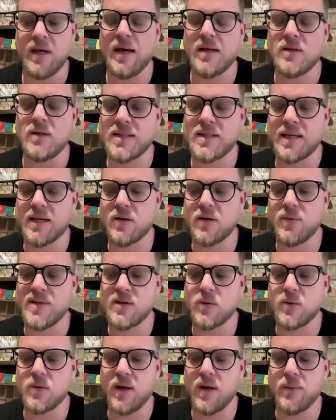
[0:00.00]
And the second
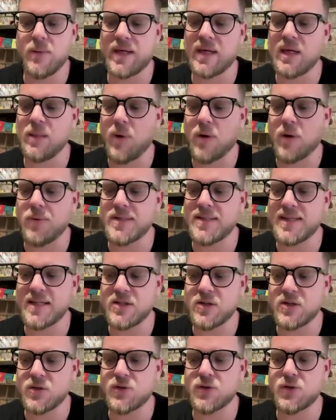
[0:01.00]
reason why we keep our
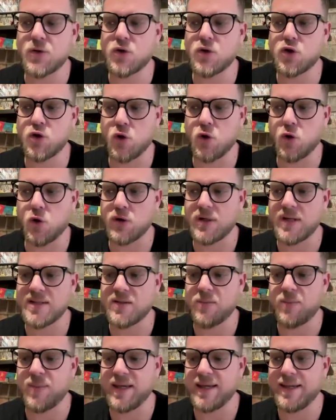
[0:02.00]
sessions short
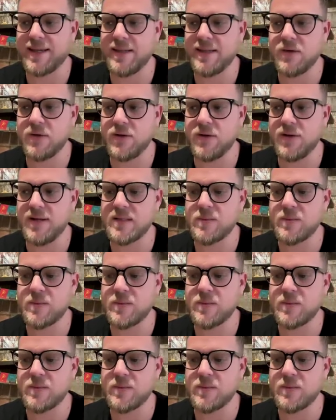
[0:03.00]
as a beginner